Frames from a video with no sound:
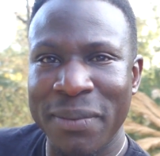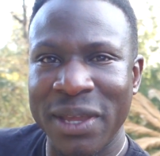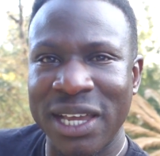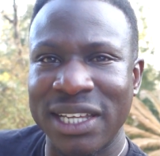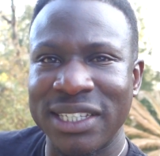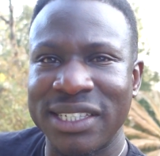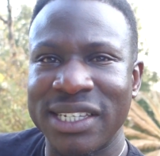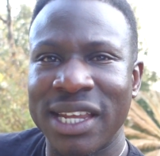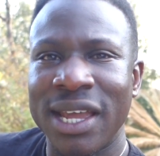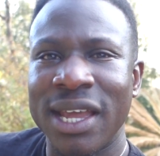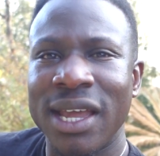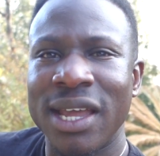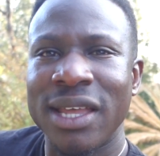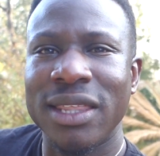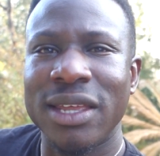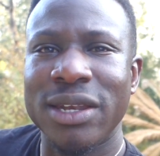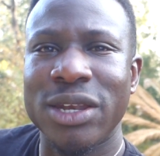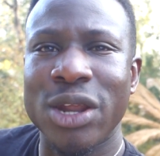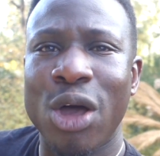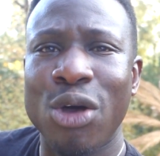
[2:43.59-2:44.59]
Because
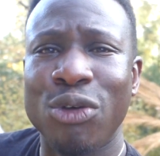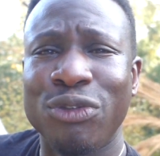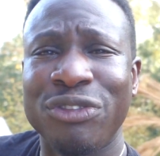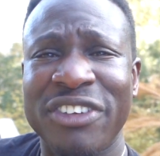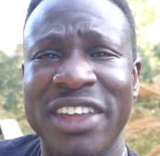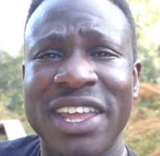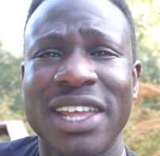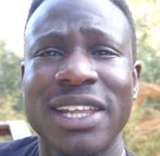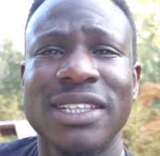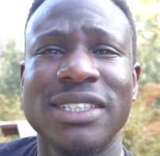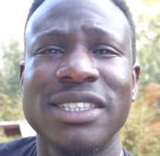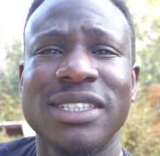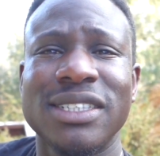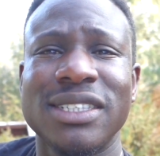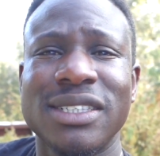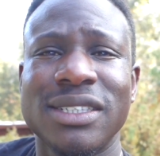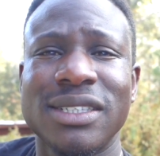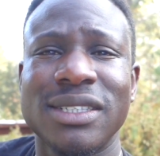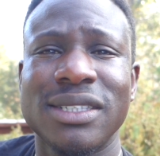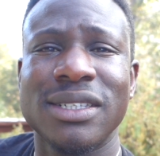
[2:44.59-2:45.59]
the
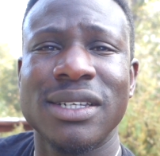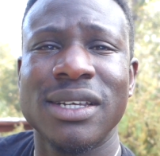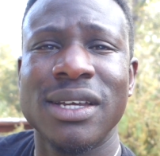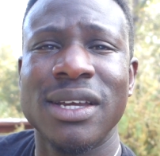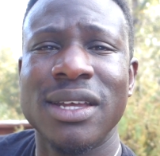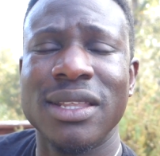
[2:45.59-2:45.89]
dolphins,